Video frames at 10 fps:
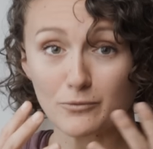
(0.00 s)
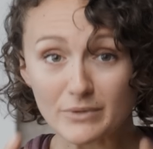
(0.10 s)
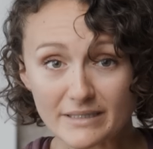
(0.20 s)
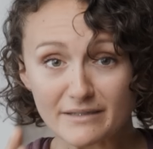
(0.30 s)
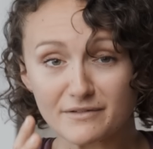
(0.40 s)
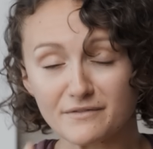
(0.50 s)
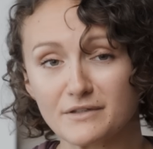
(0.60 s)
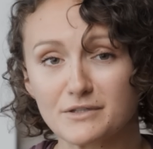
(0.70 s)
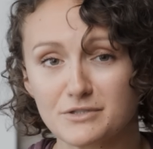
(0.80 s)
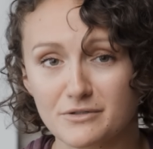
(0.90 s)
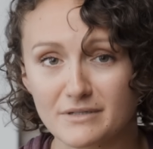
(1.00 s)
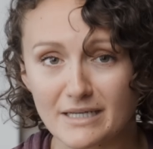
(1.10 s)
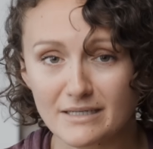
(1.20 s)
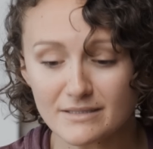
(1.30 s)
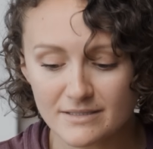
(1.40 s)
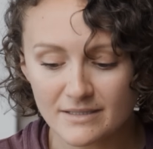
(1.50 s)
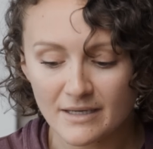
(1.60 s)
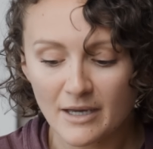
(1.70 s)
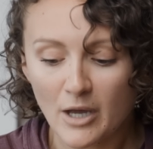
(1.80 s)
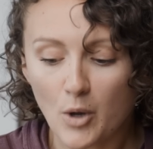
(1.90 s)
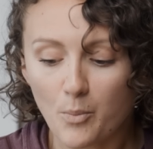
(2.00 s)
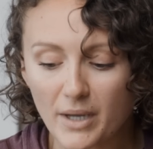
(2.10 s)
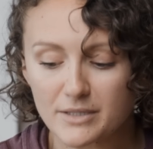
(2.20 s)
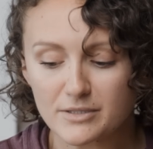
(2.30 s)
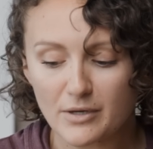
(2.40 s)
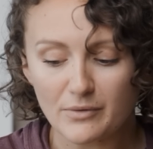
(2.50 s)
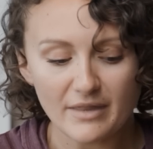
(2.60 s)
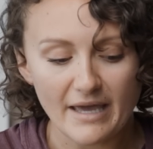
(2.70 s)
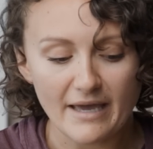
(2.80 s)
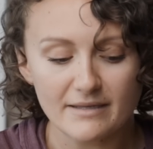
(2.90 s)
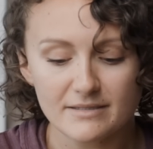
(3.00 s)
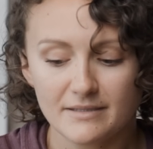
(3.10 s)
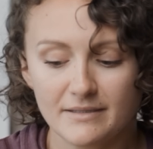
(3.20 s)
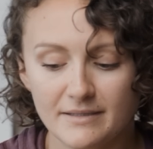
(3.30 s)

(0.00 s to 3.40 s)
really fulfills your needs. But know that